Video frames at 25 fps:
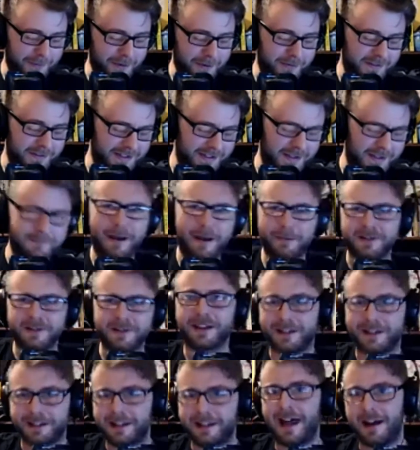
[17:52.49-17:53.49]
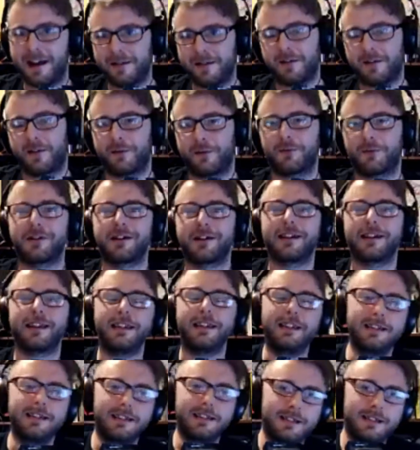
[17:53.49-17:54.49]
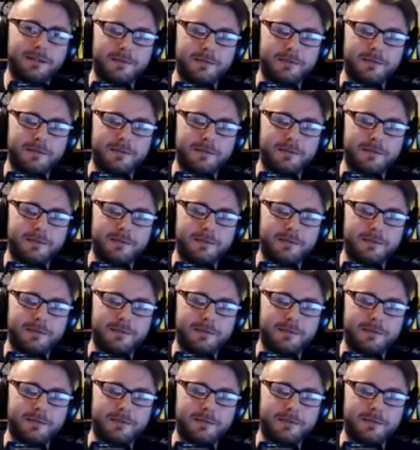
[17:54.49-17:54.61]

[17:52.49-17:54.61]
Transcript: over the years, maybe the last 3,